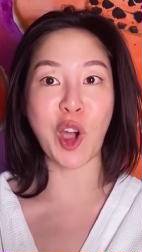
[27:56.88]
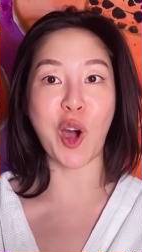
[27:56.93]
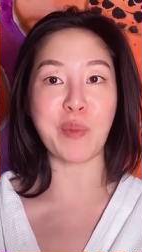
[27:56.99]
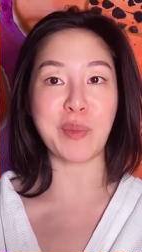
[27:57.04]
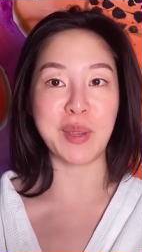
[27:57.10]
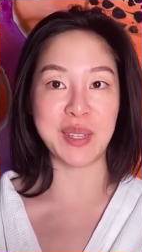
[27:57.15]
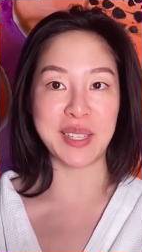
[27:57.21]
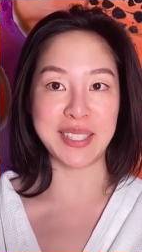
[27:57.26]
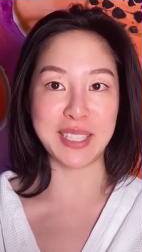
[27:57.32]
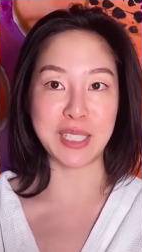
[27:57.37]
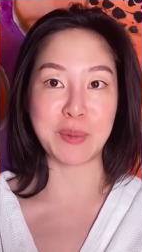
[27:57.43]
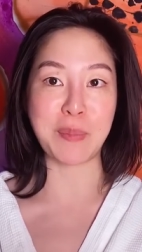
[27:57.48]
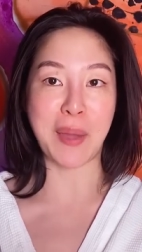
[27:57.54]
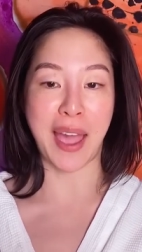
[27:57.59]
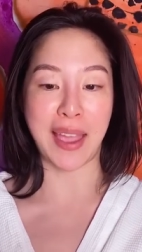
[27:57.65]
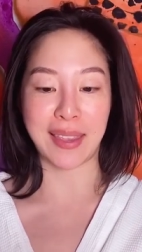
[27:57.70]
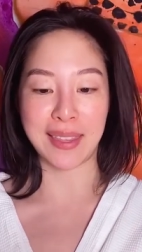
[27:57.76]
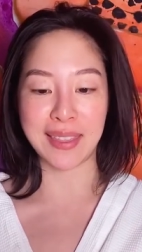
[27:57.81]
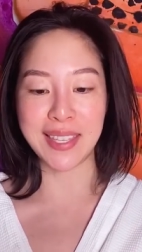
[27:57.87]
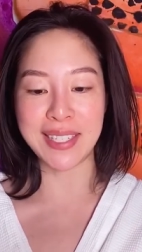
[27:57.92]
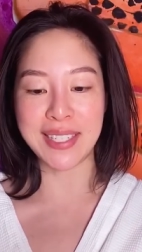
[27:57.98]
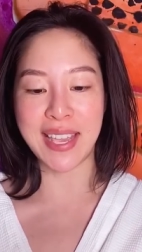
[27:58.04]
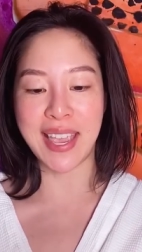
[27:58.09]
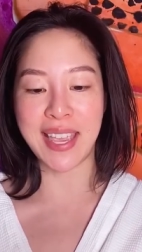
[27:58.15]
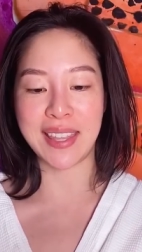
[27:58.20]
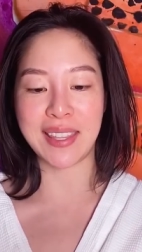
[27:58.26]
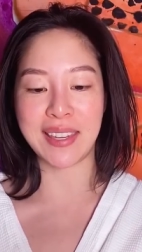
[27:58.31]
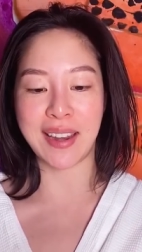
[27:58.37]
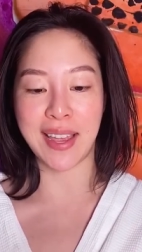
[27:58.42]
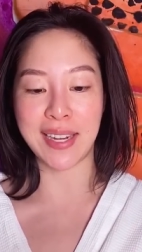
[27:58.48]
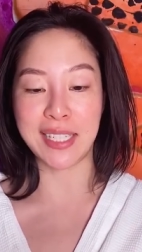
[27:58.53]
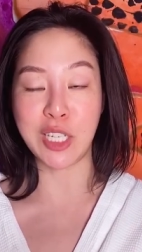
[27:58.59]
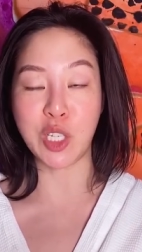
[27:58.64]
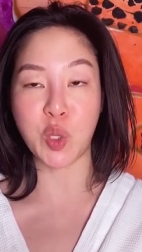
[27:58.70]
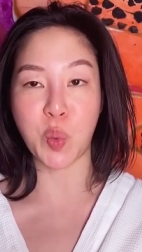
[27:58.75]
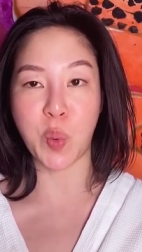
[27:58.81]
communist back in the day, in the
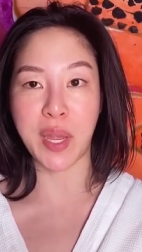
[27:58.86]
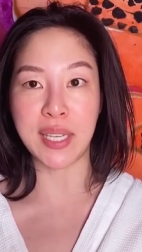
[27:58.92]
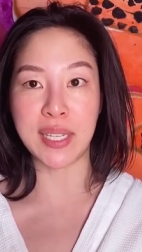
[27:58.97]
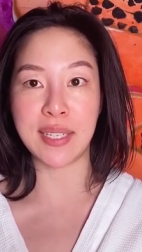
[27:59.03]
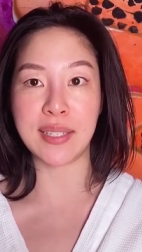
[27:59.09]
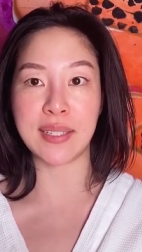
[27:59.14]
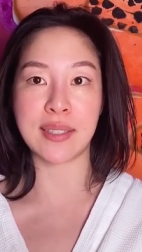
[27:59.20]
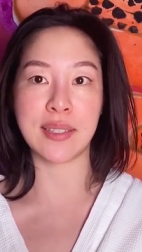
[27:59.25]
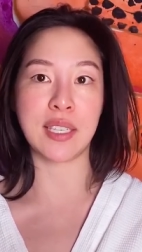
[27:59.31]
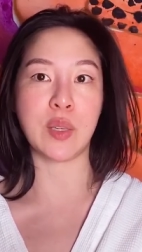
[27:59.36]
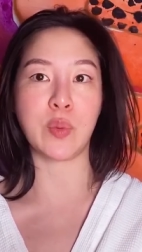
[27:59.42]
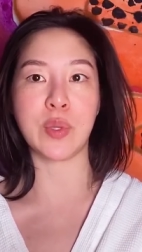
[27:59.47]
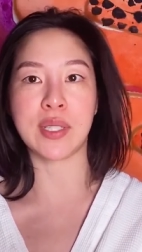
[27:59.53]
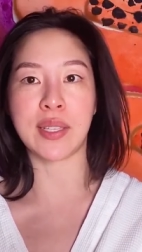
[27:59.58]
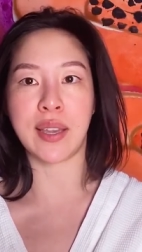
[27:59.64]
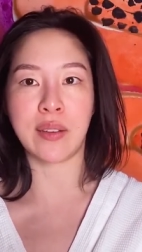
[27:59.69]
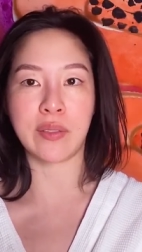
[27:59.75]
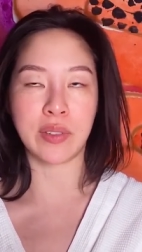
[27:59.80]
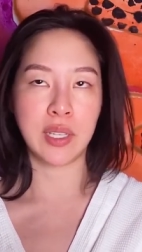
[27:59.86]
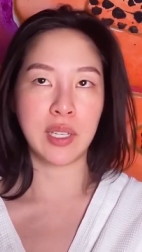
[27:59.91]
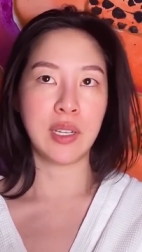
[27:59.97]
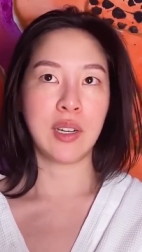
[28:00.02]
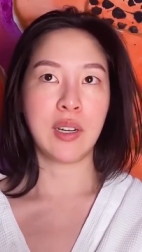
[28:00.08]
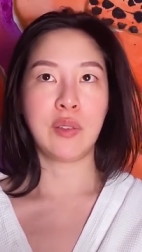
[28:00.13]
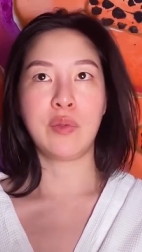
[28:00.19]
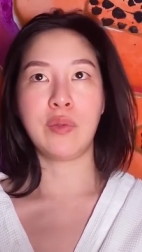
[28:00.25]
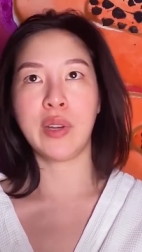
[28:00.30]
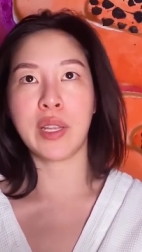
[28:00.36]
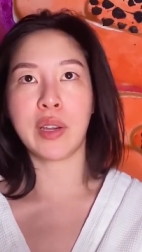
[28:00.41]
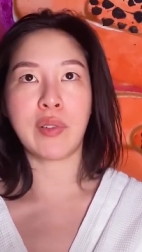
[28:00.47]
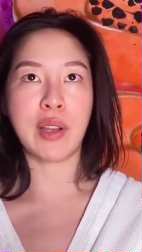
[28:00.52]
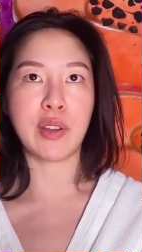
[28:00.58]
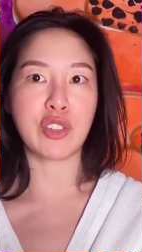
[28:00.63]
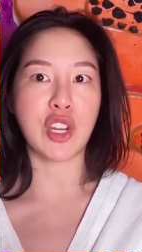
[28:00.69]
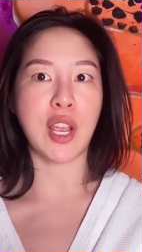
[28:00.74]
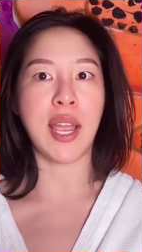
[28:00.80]
1920s, he was kind of running
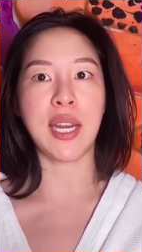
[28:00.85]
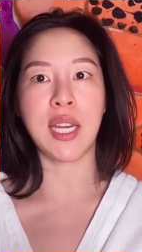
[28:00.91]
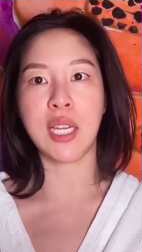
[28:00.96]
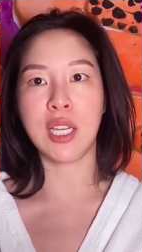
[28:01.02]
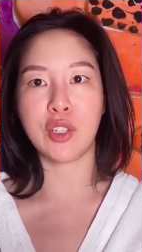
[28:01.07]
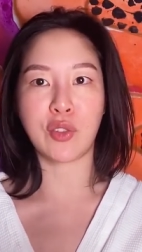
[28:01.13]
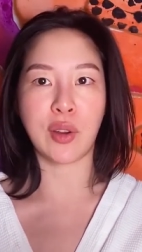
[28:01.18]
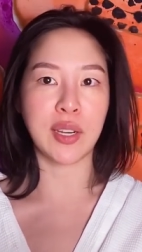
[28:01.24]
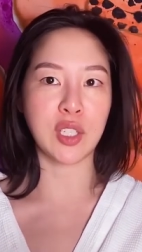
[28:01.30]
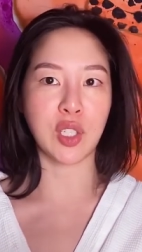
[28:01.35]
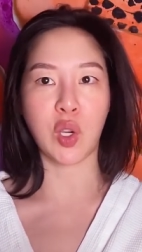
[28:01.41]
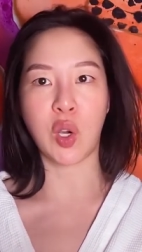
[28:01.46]
around China, trying to